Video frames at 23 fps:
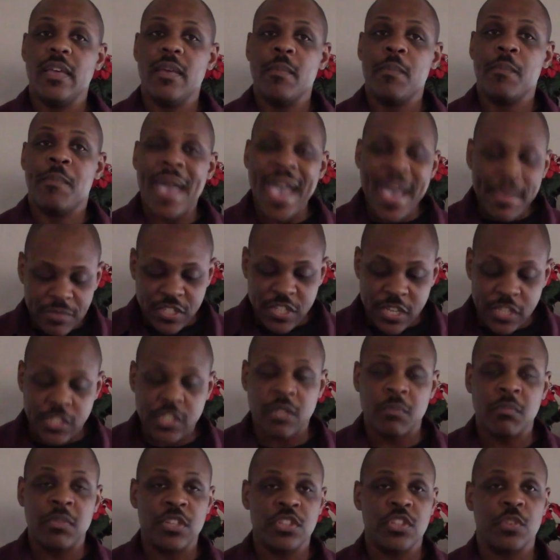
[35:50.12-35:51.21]

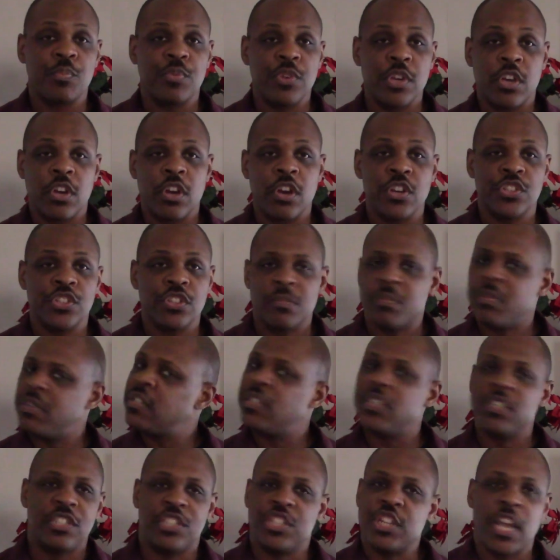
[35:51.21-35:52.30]
Baptism is a precursor, but it
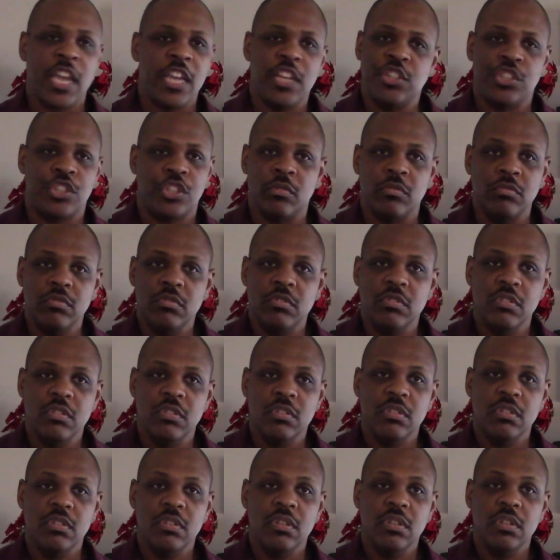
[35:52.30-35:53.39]
doesn't change you.
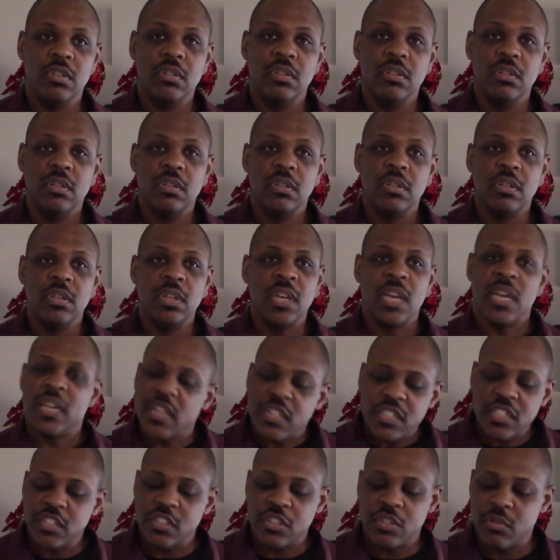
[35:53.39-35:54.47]
It
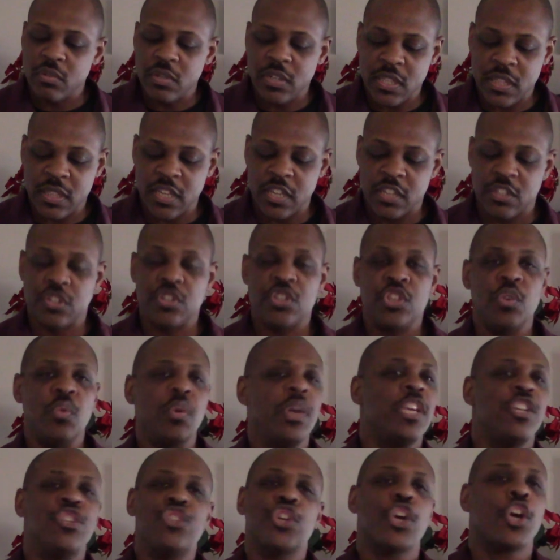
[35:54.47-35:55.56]
doesn't do anything to you
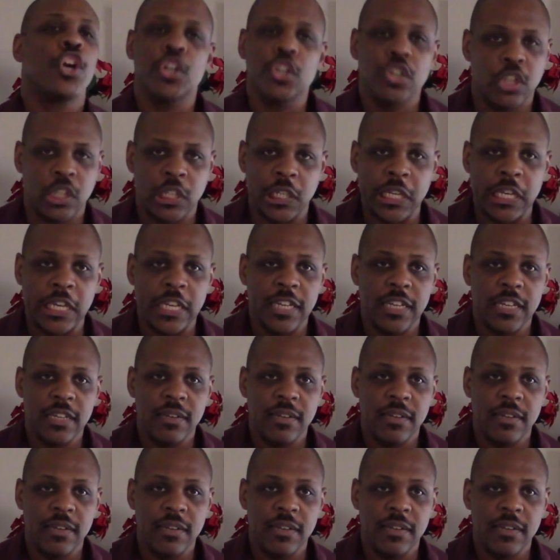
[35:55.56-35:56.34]
internally.